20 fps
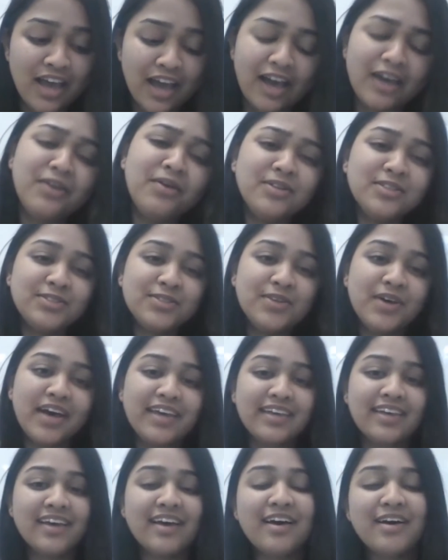And also,
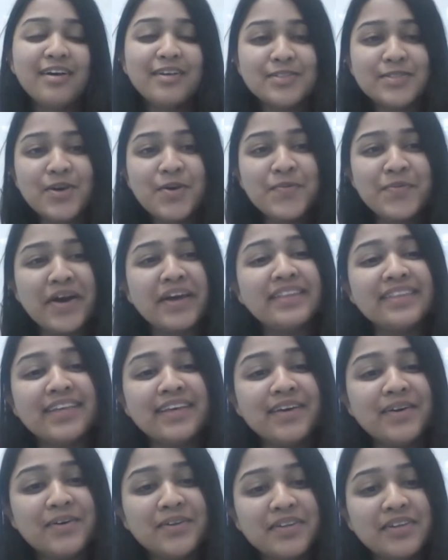I saw one
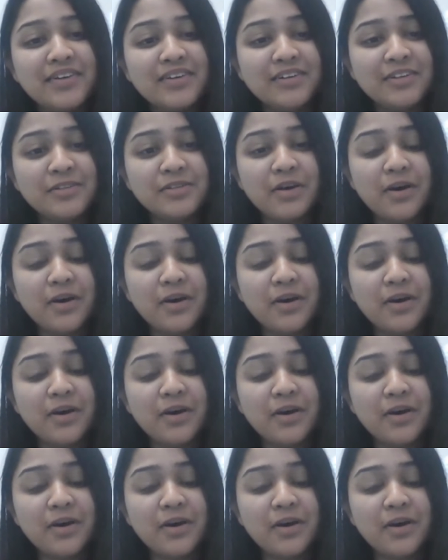thing on your